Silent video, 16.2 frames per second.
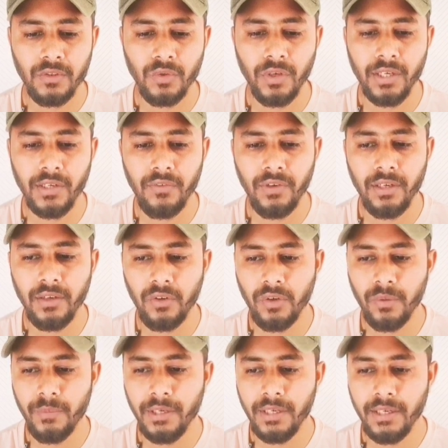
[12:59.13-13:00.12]
so it will
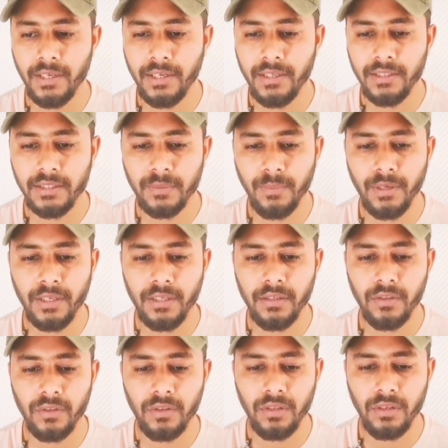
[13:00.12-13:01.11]
automatically
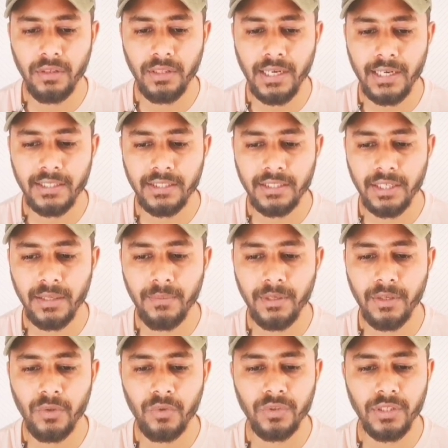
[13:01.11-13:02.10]
split that
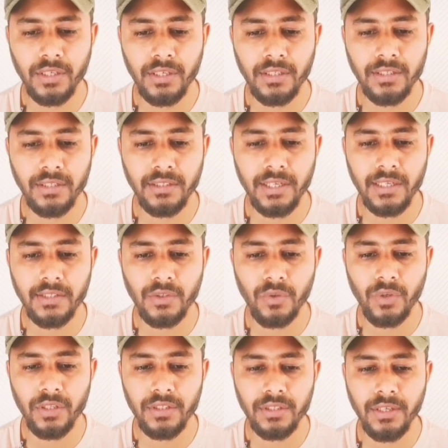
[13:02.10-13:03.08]
script into sentences, as
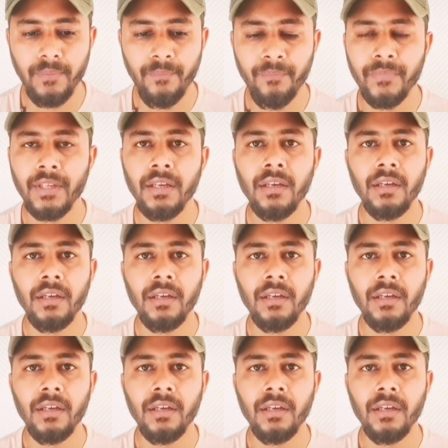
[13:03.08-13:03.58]
you can see.